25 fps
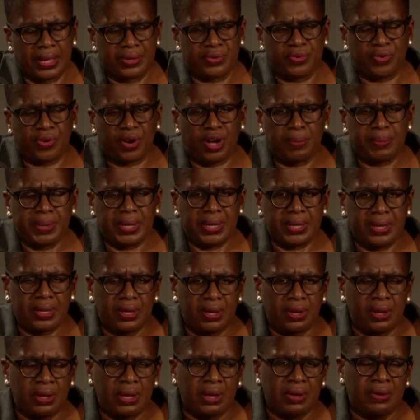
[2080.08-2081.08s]
drama
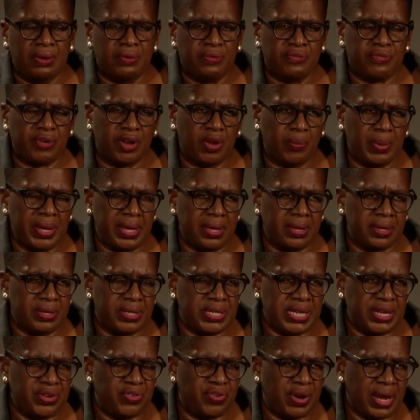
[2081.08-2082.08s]
following
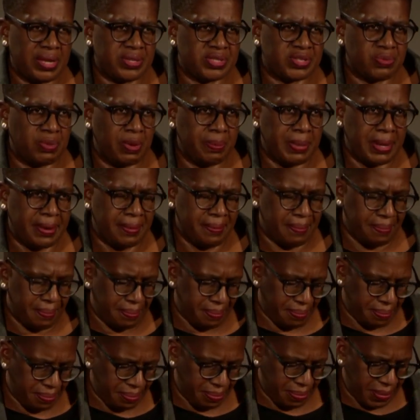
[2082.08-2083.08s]
detrans women.
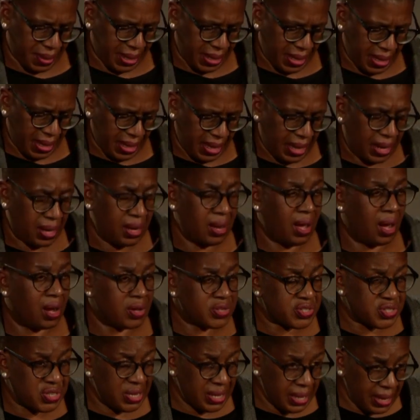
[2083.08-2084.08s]

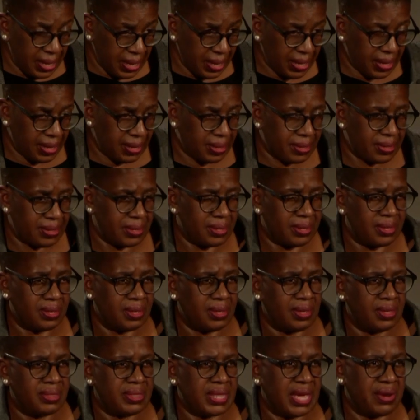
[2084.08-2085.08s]
Last year,
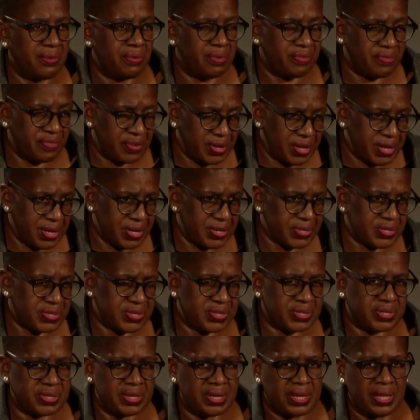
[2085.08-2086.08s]
they
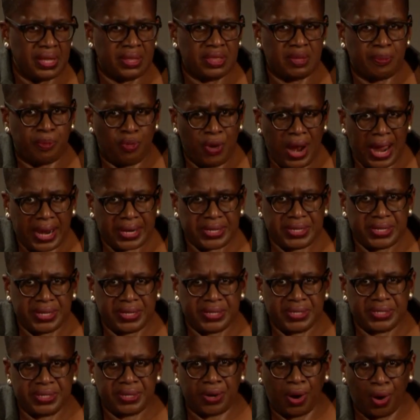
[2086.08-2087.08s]
reversed the
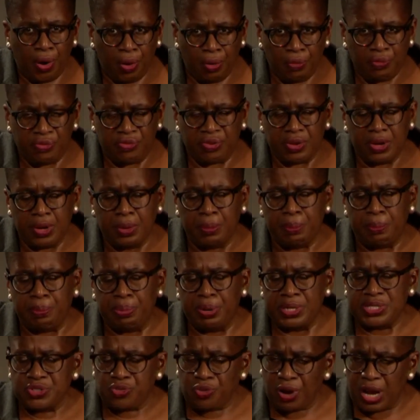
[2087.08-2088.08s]
practice of
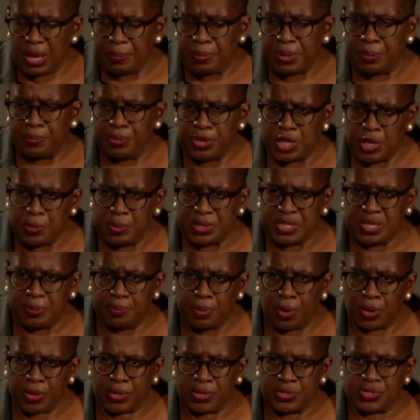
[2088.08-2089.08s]
prescribing puberty
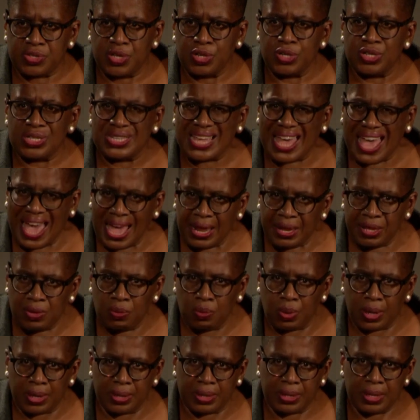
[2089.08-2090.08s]
blockers to
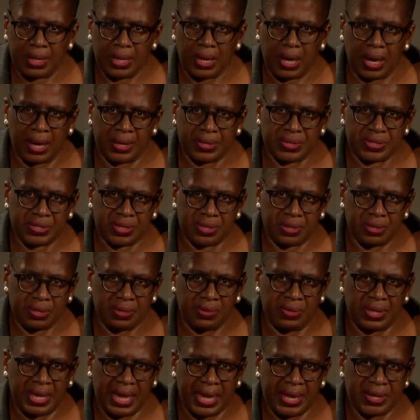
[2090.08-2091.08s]
anyone under
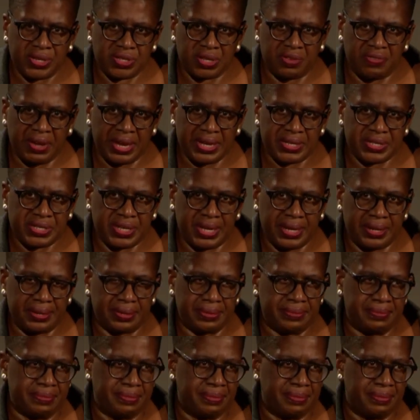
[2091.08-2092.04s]
the age of 18.